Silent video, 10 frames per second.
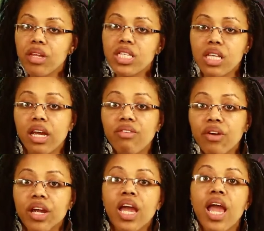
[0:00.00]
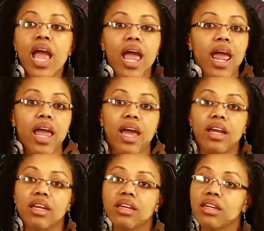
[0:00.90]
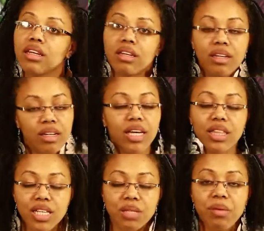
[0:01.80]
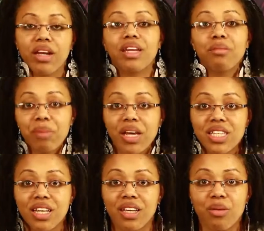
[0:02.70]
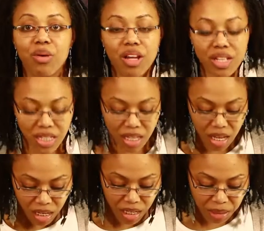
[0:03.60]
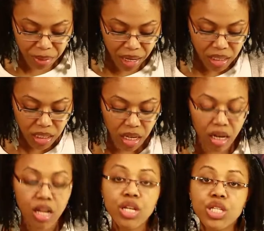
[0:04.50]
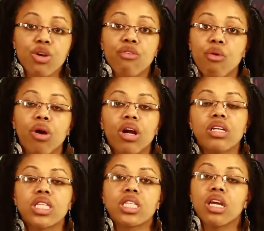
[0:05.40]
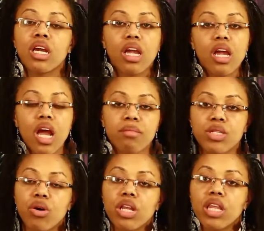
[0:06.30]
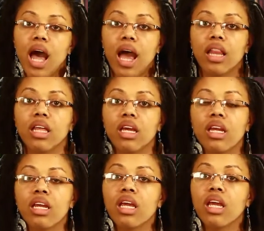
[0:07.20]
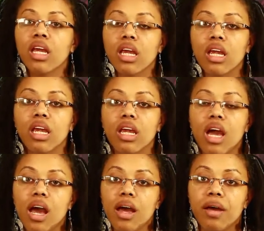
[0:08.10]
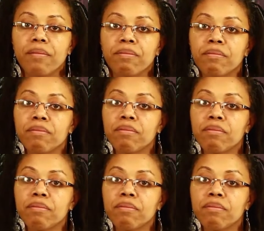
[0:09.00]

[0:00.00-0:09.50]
slavery and get this money, basically, was his mindset. So, of course, he comes on the island. He, um,